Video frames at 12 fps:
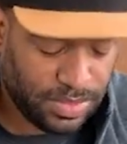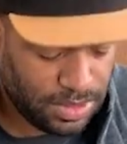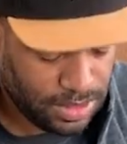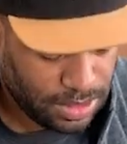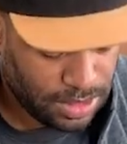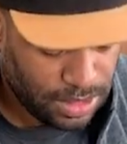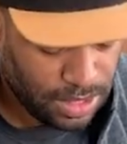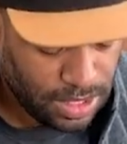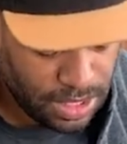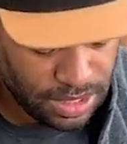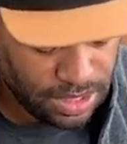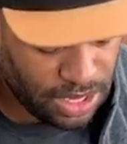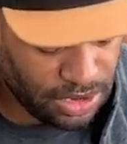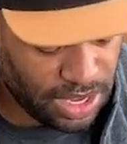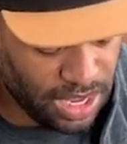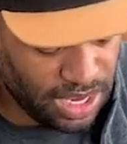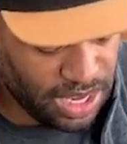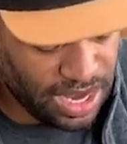that are
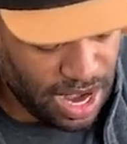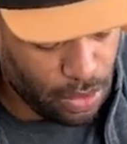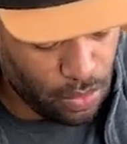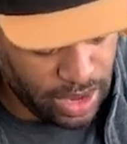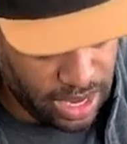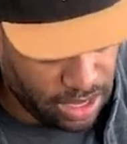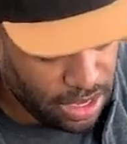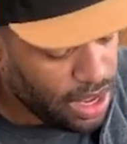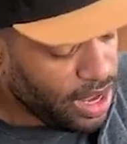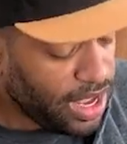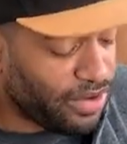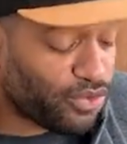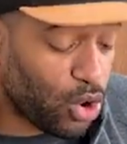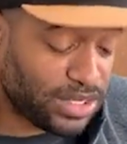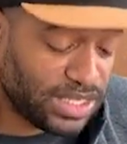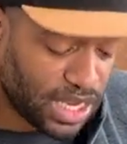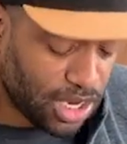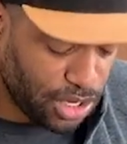getting in our way. And of
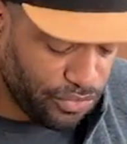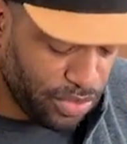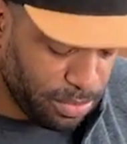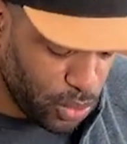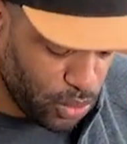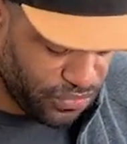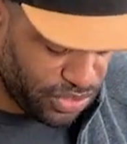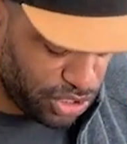course, I could remove